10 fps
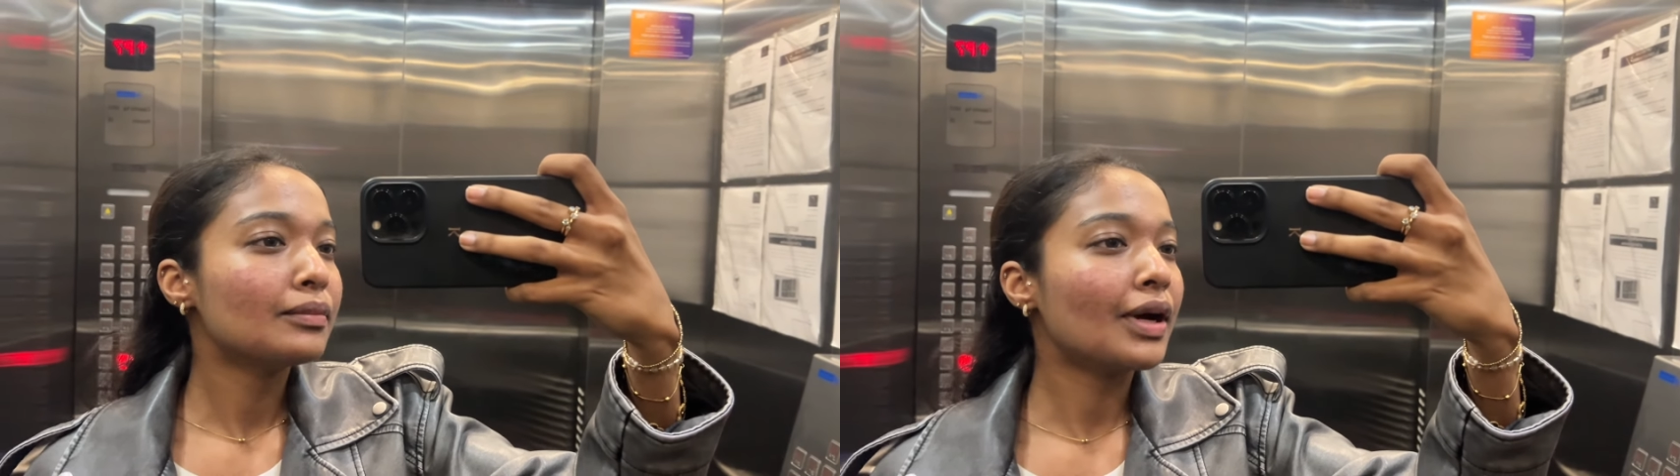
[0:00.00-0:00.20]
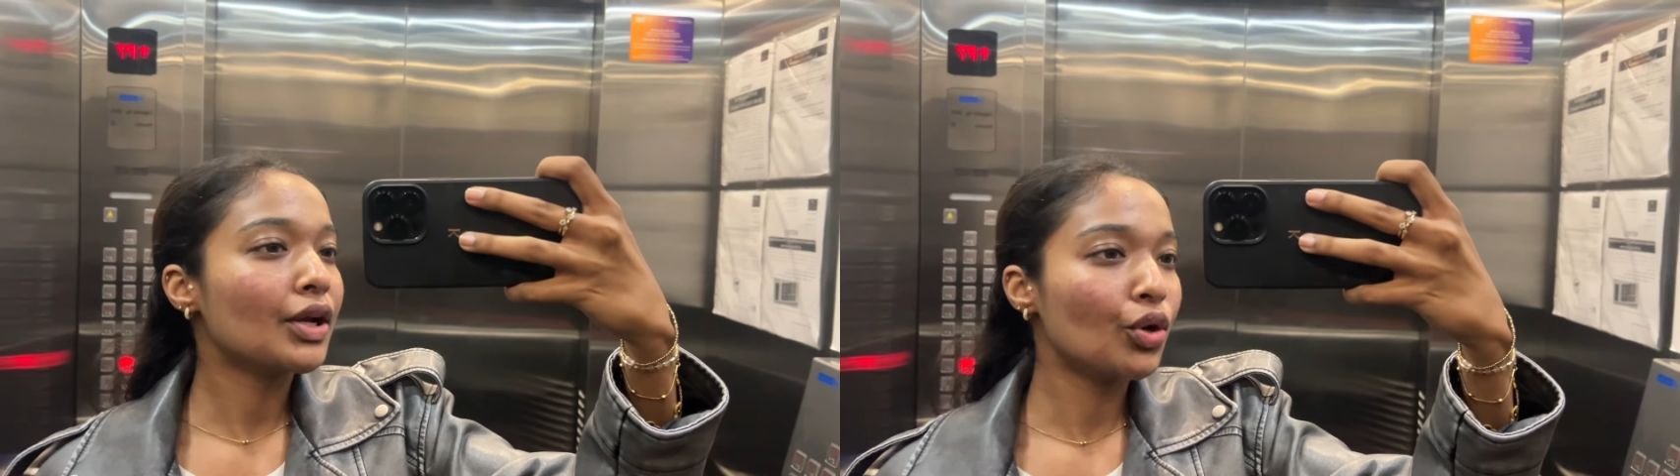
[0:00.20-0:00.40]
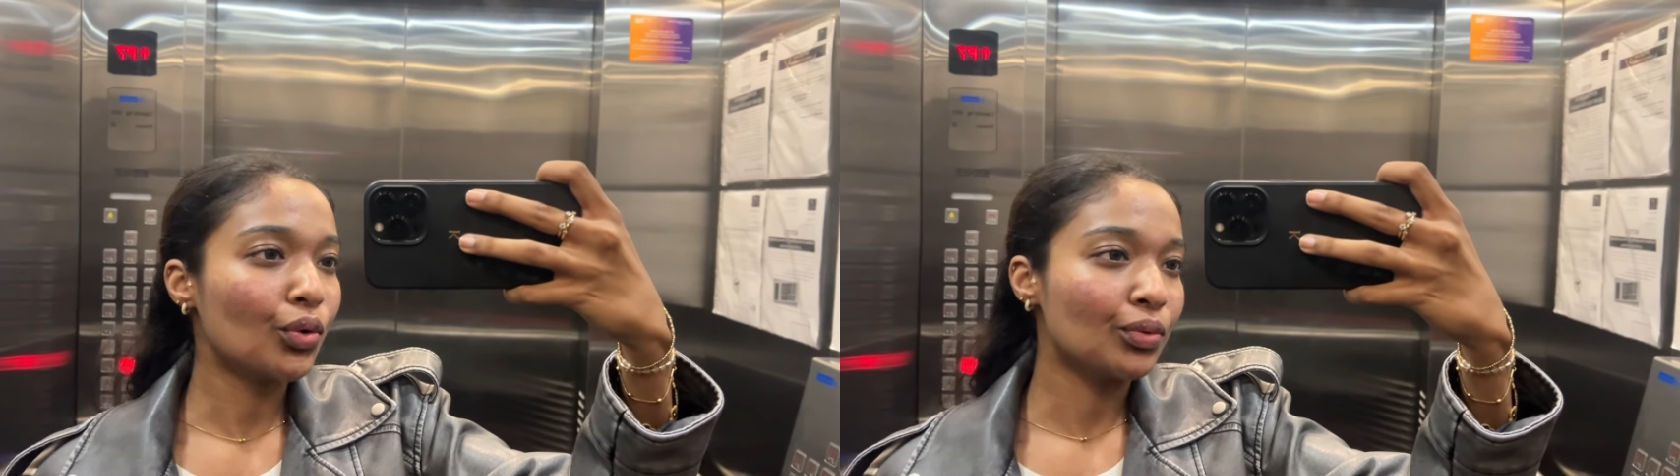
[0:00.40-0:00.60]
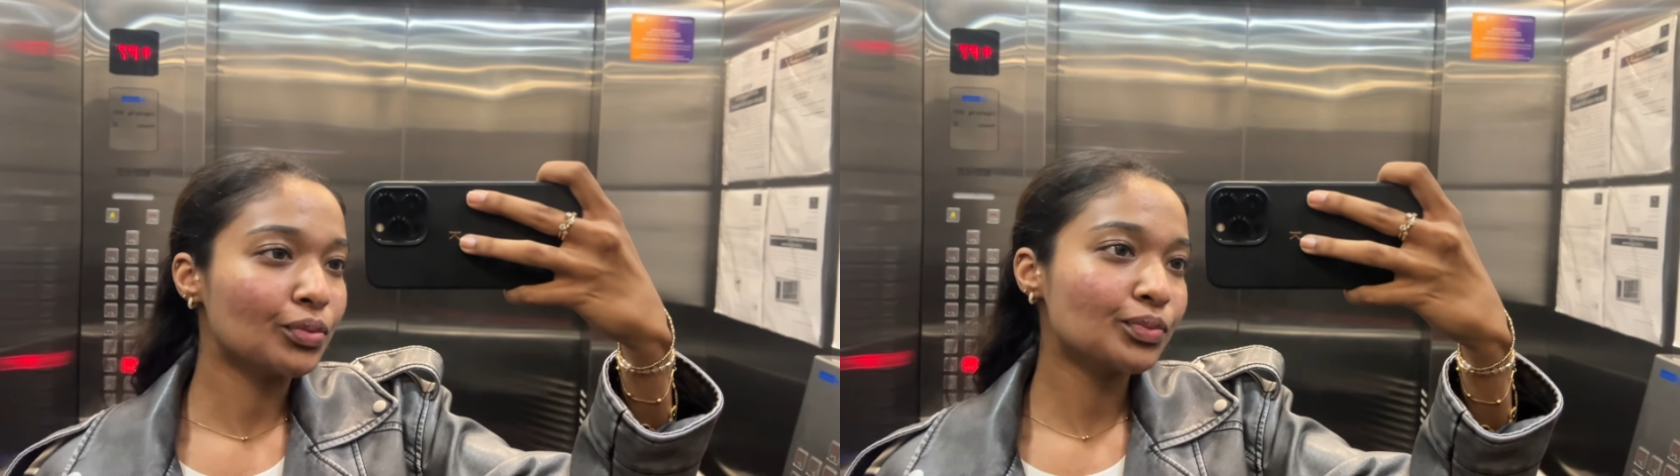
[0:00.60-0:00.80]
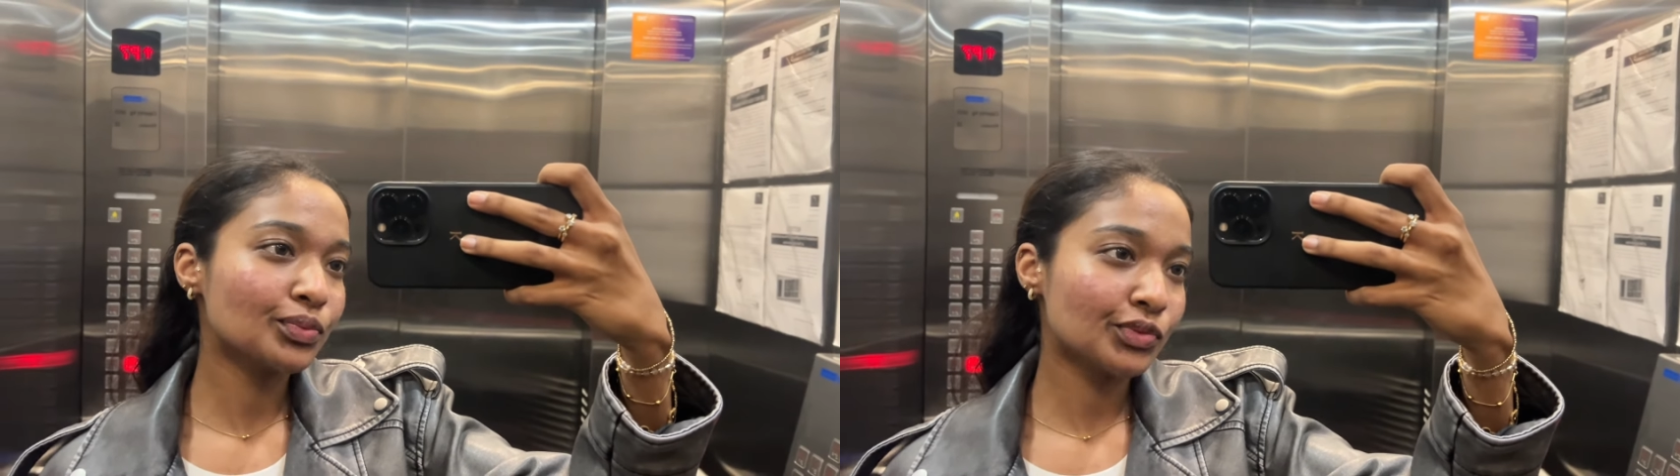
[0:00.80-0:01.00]
But no,
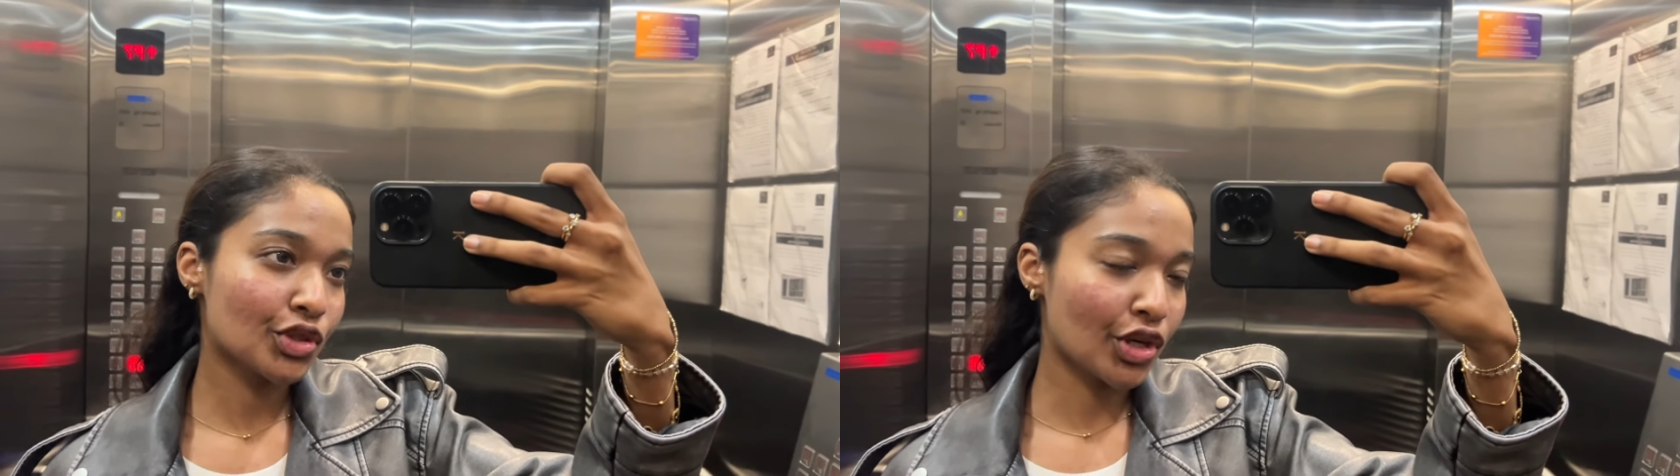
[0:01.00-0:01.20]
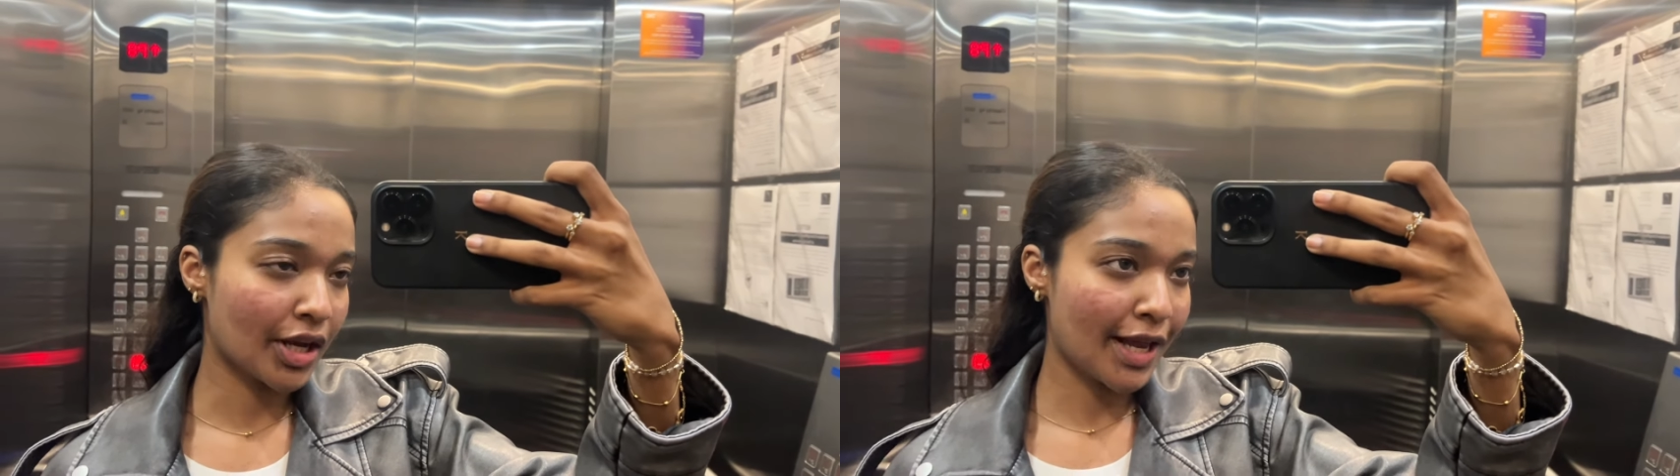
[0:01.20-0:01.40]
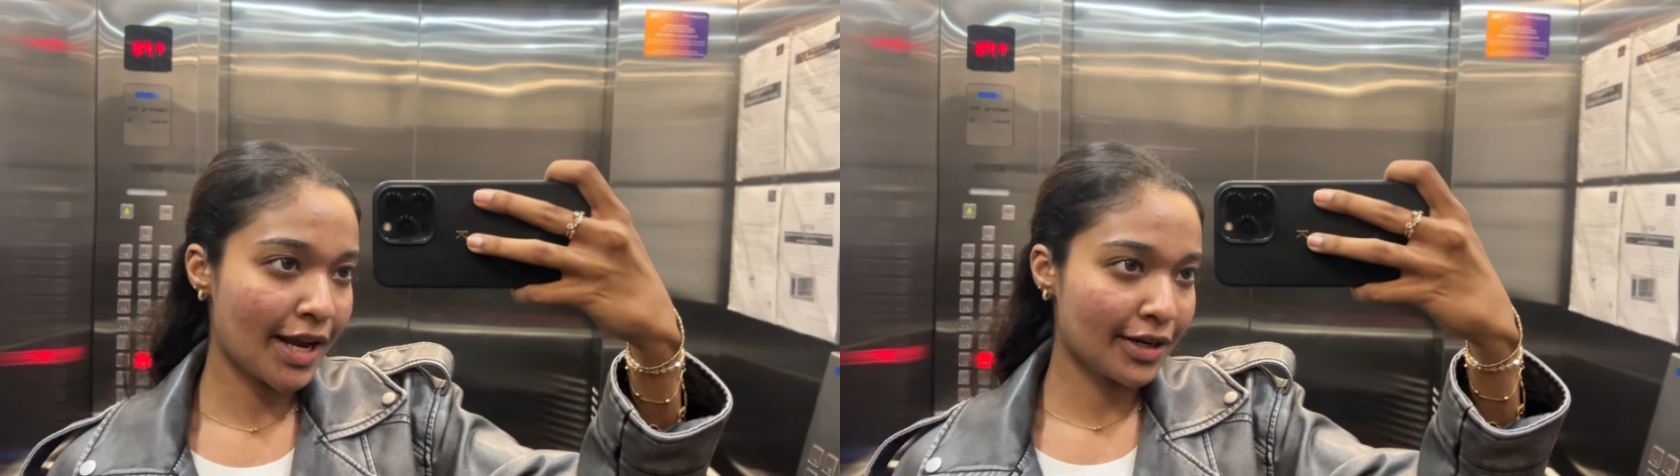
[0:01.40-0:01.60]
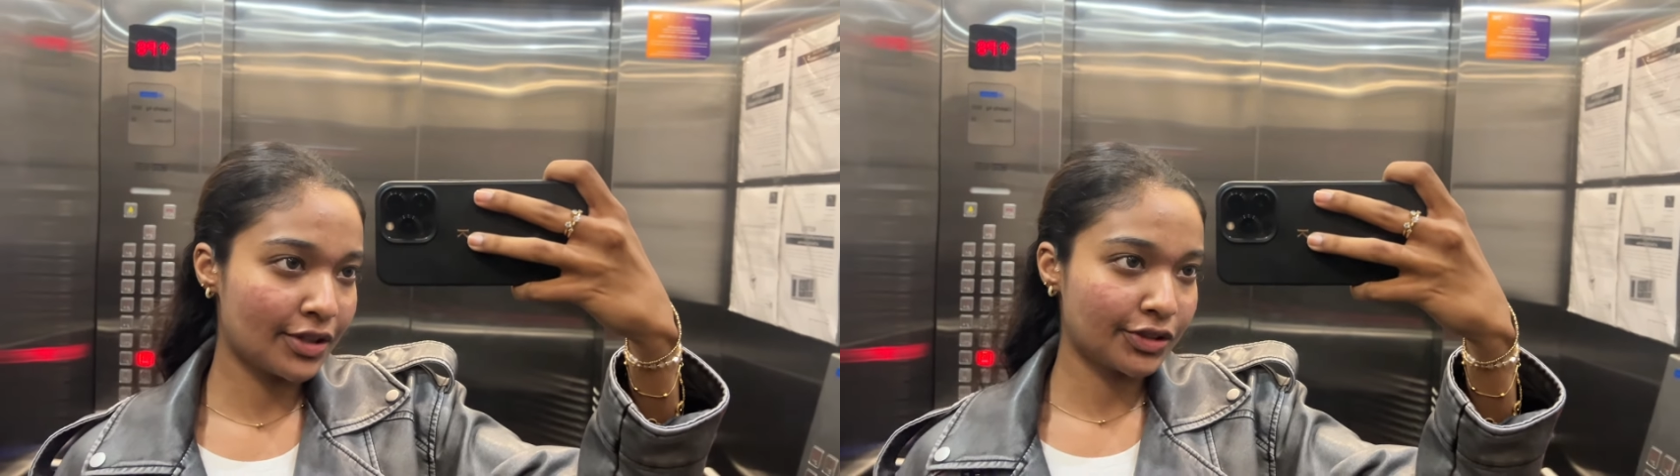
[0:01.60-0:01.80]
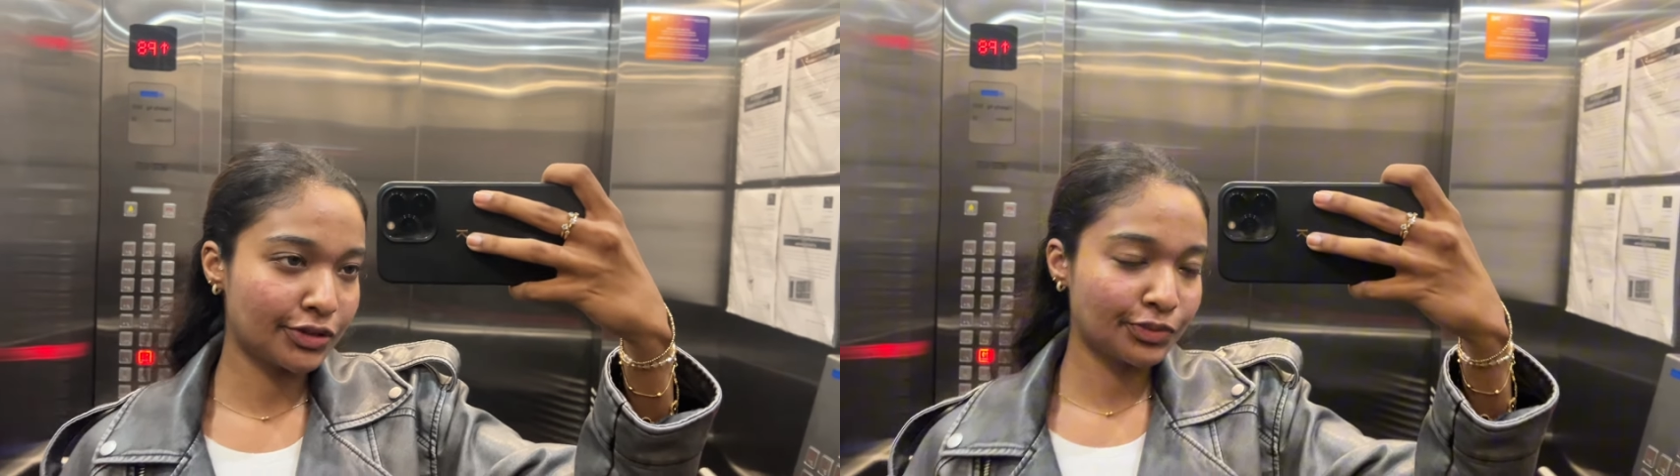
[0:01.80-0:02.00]
it's gonna get darker.